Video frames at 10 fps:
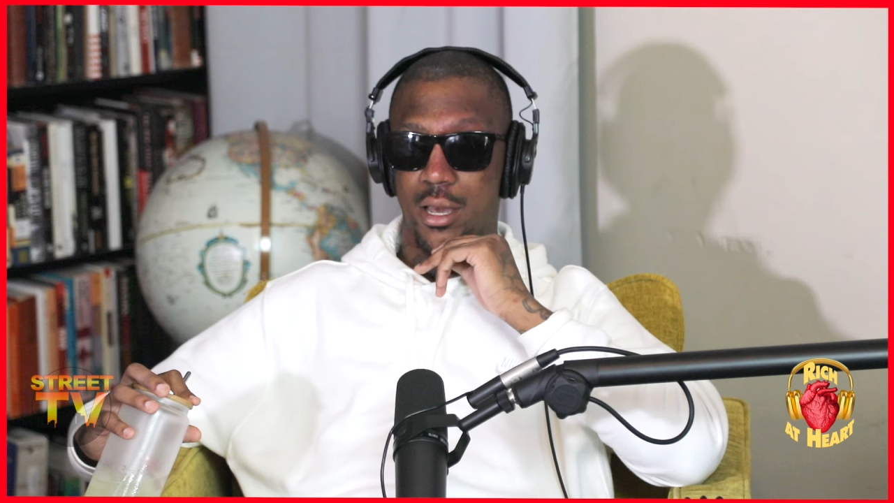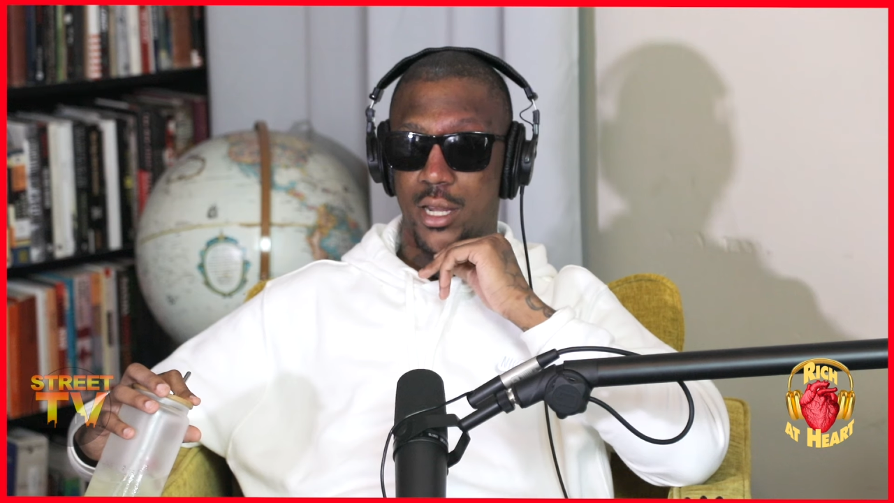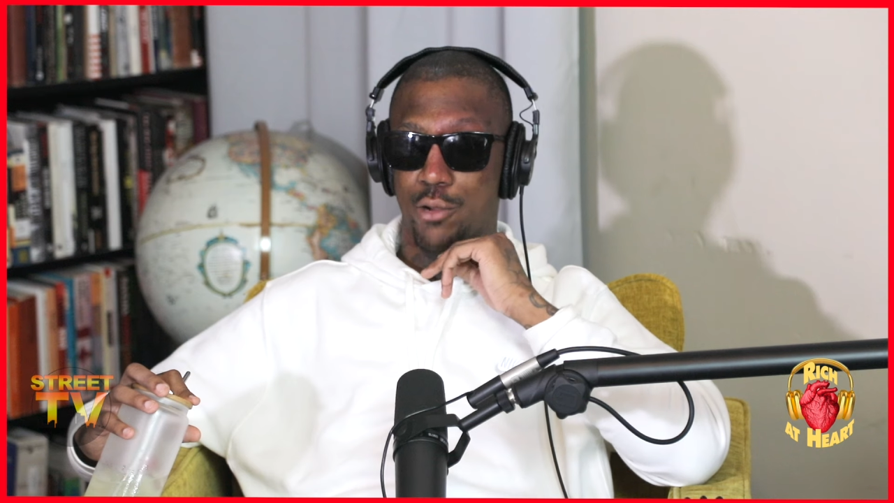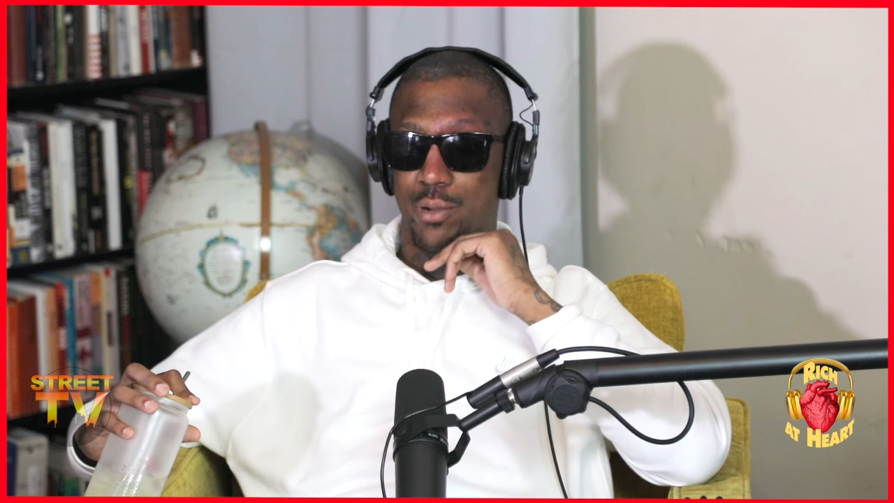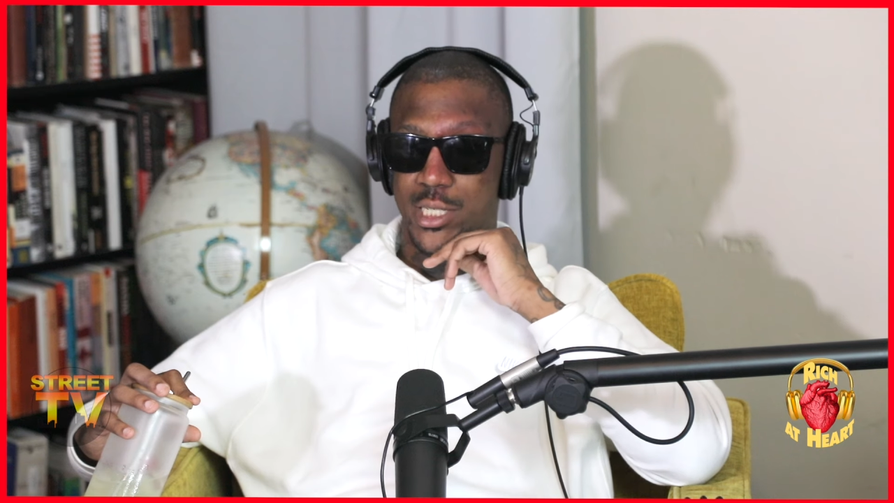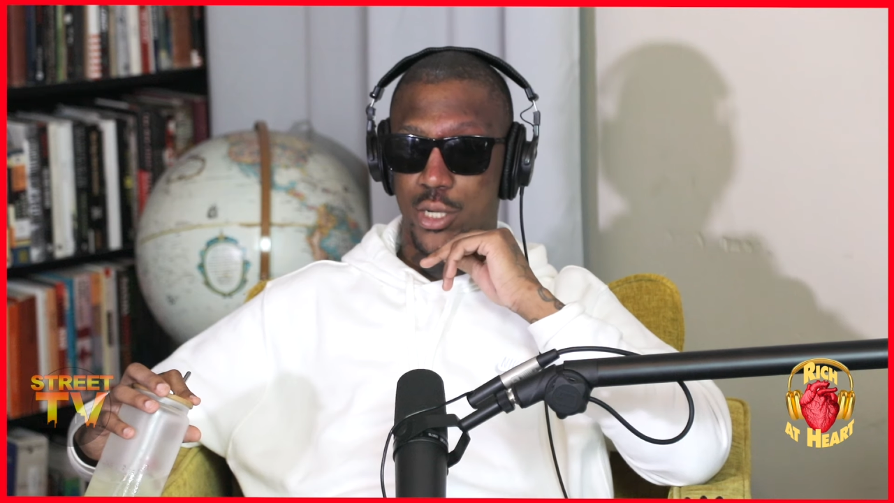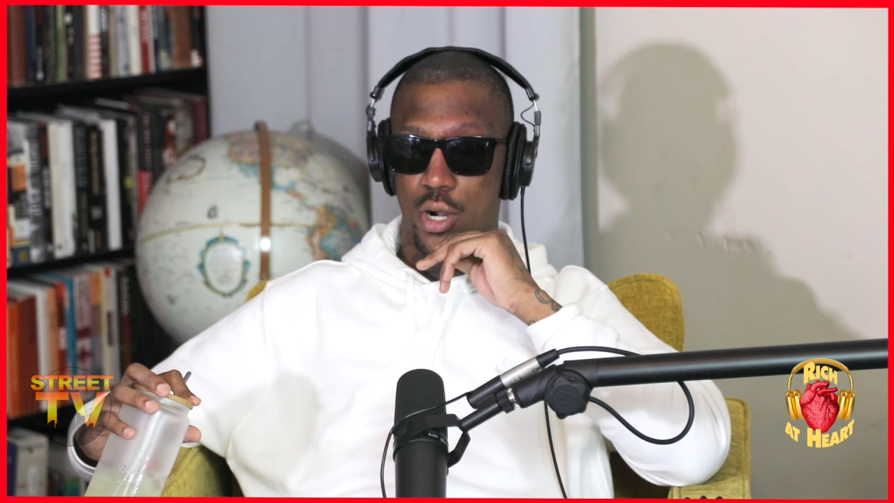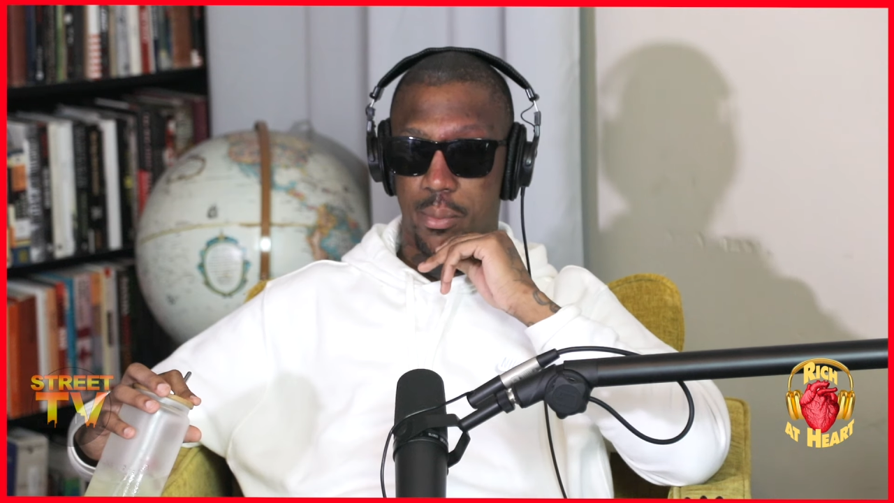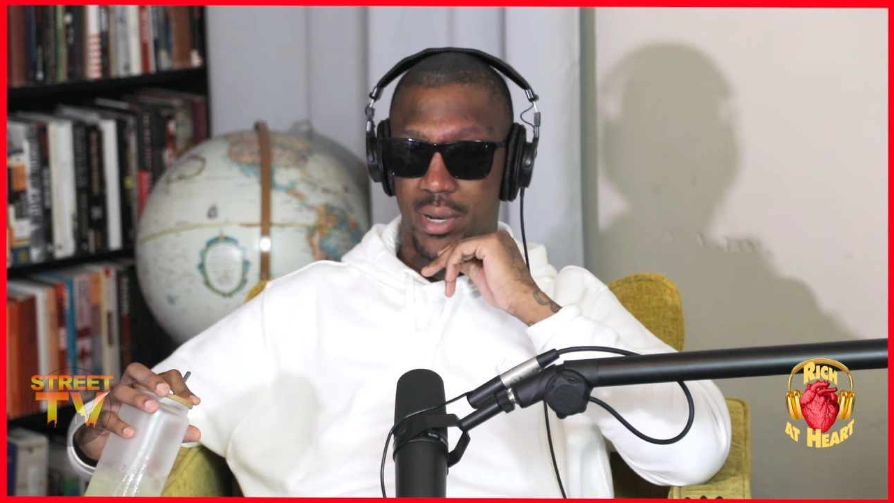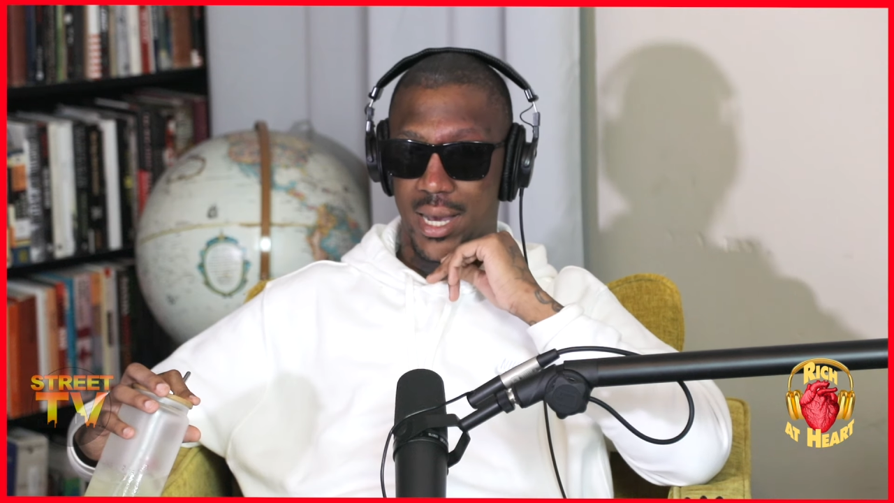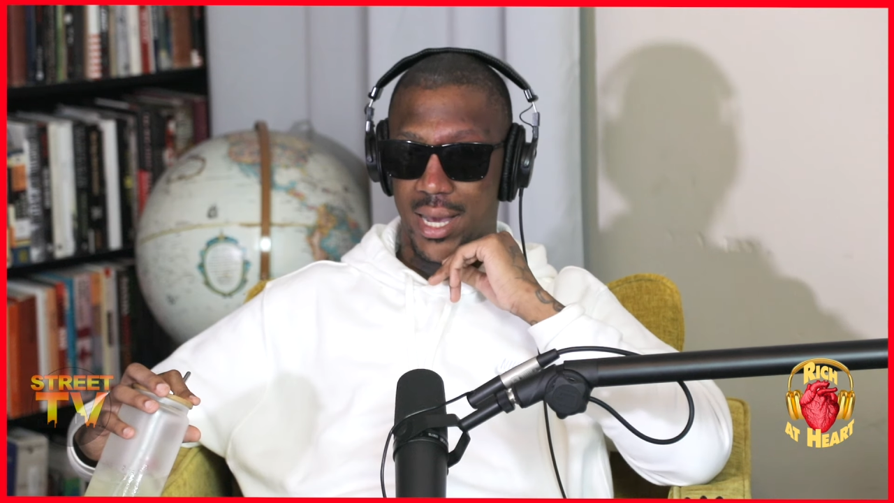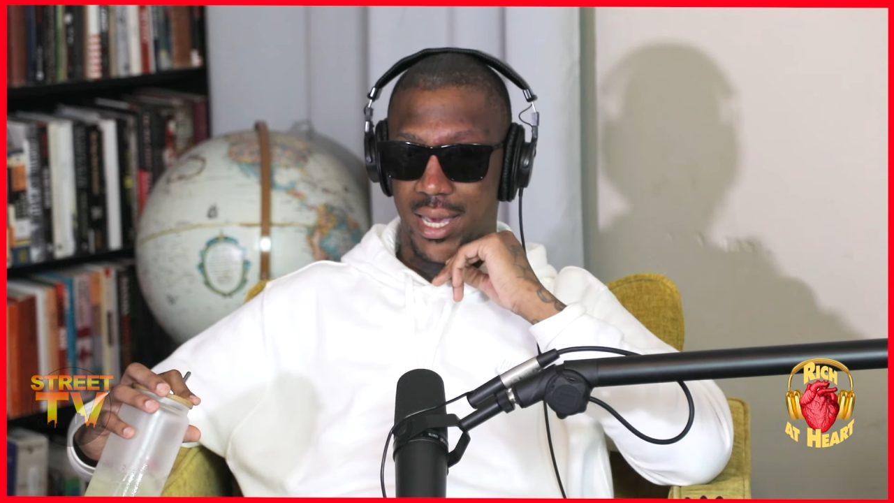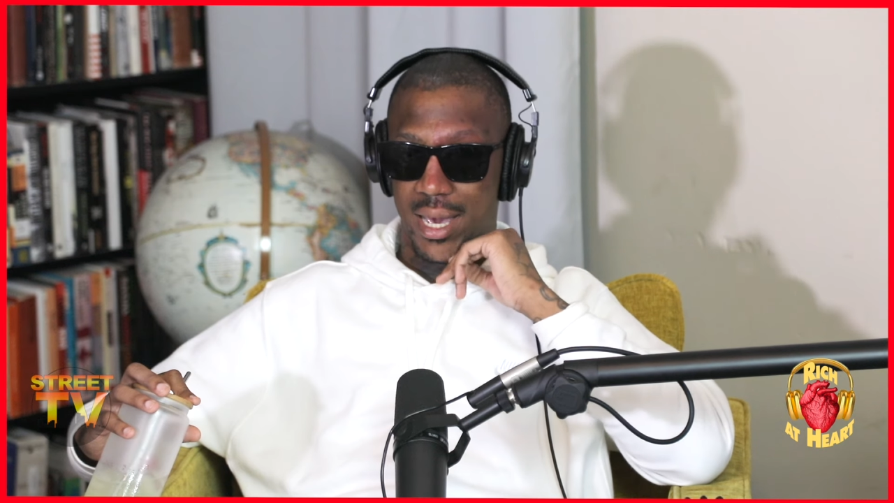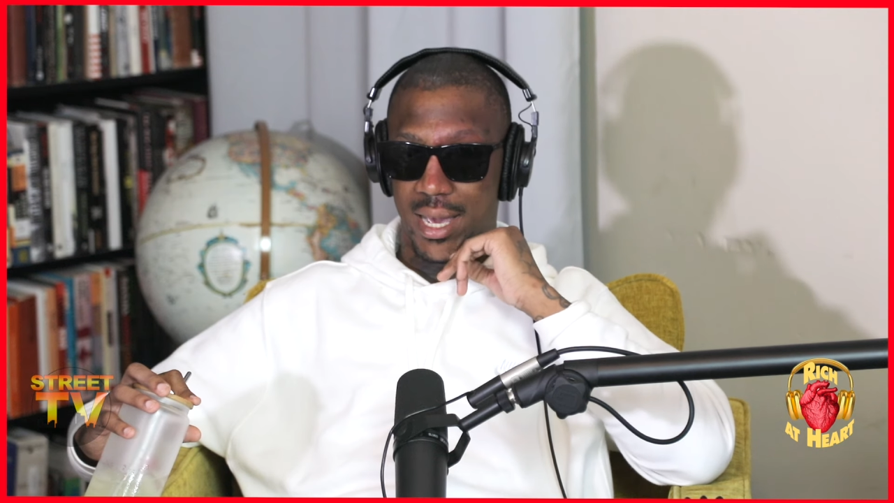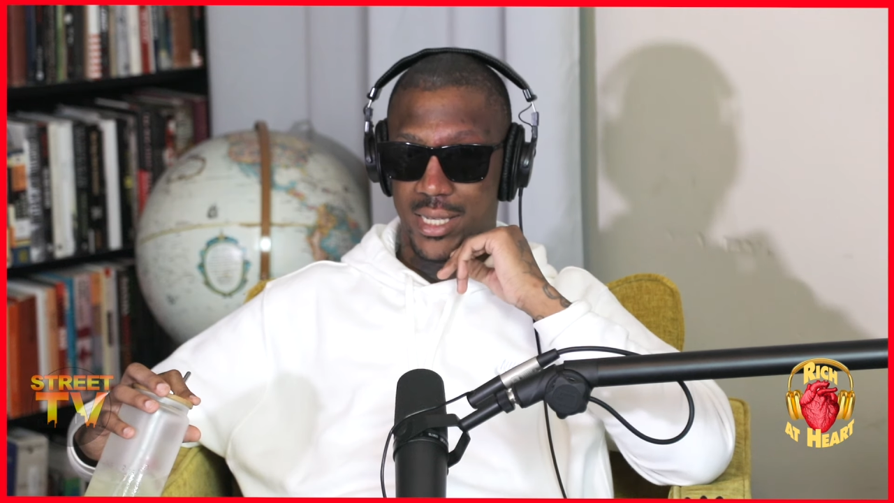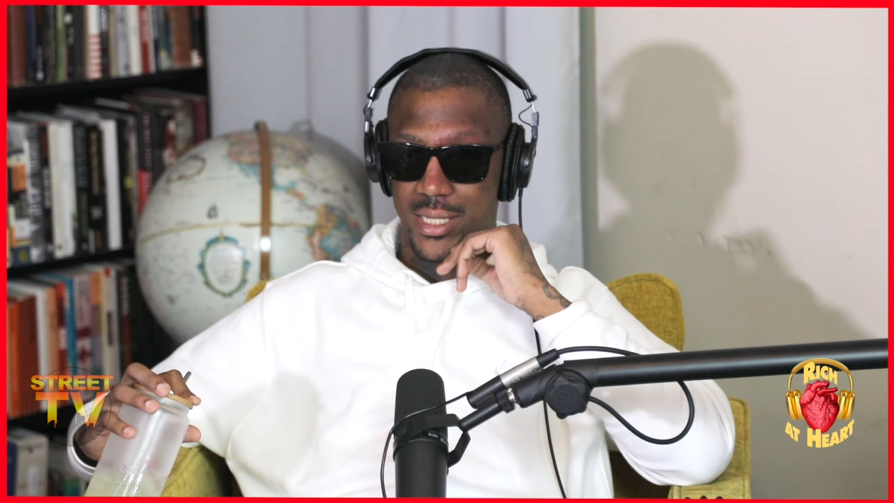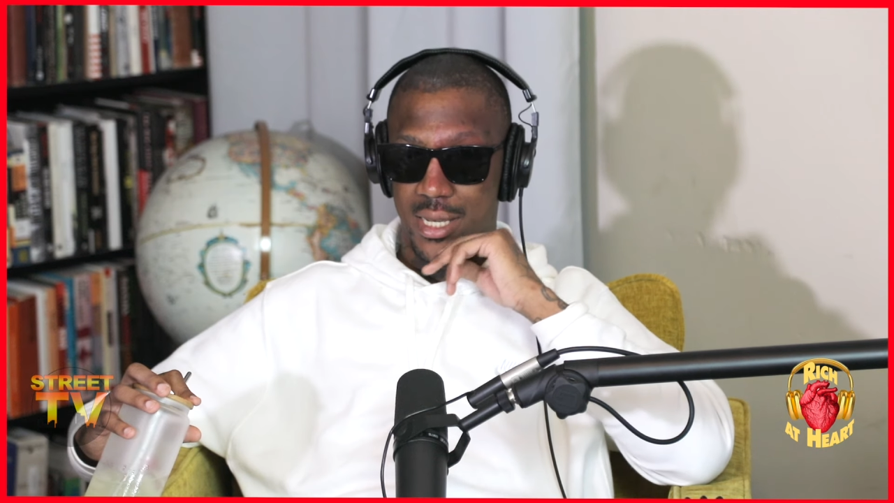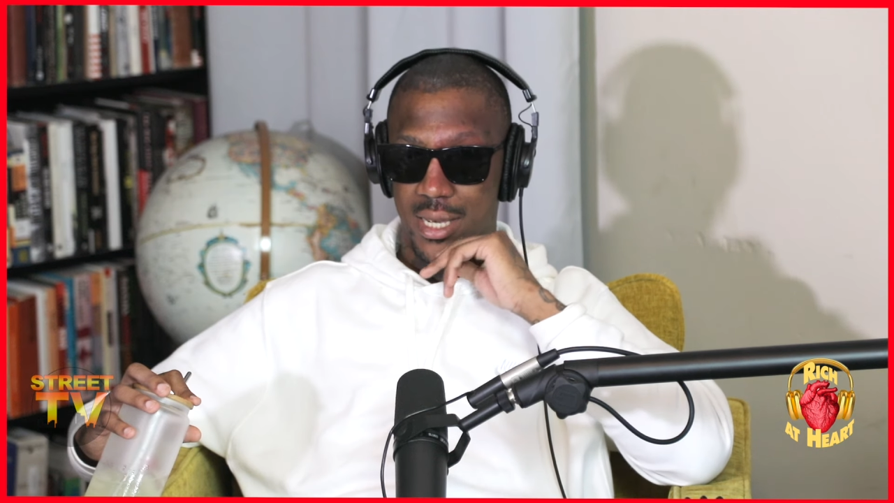the Rich At Heart podcast.